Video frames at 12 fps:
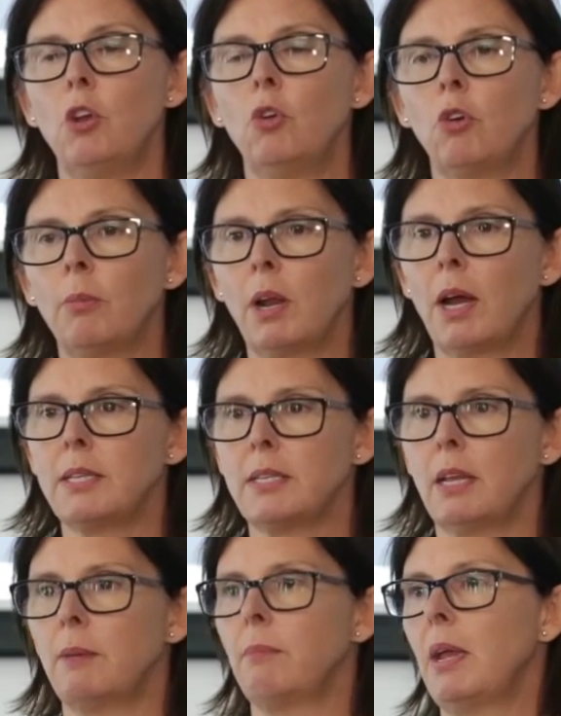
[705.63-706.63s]

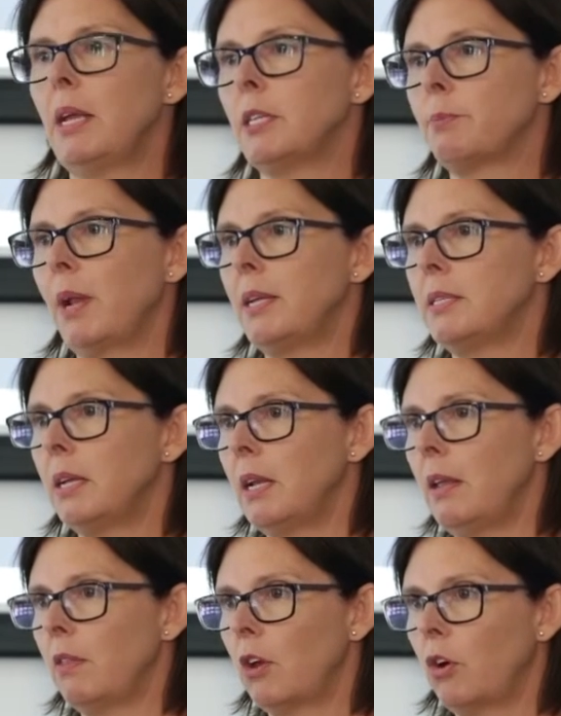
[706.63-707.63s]
Normalising it means placing
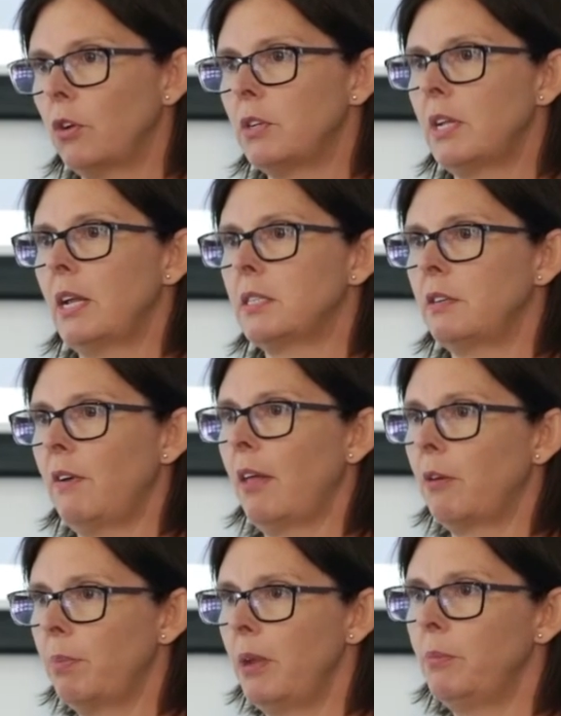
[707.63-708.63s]
it in the context of
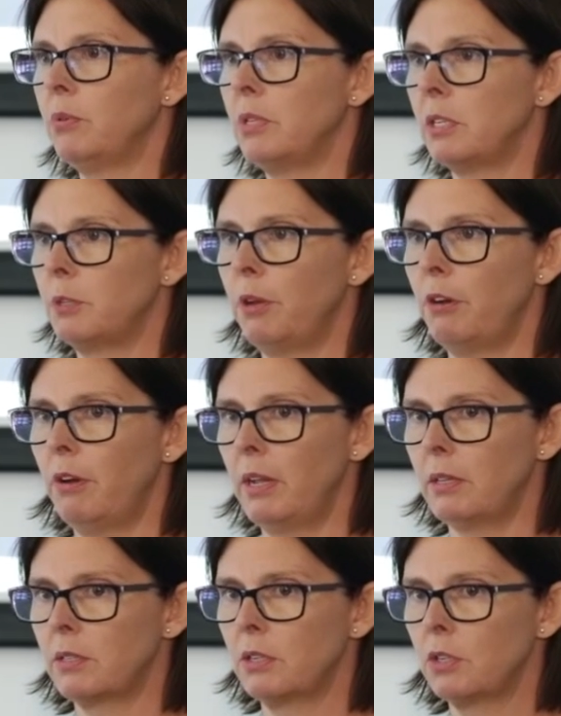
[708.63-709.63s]
other people's
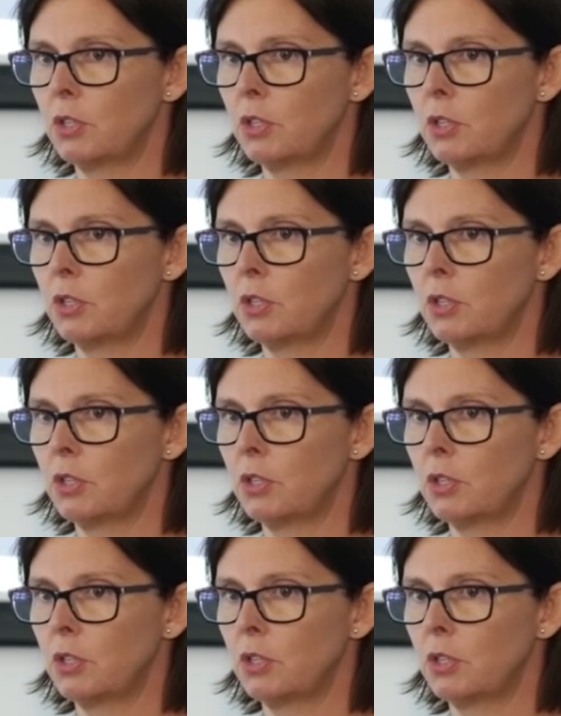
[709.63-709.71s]
experience.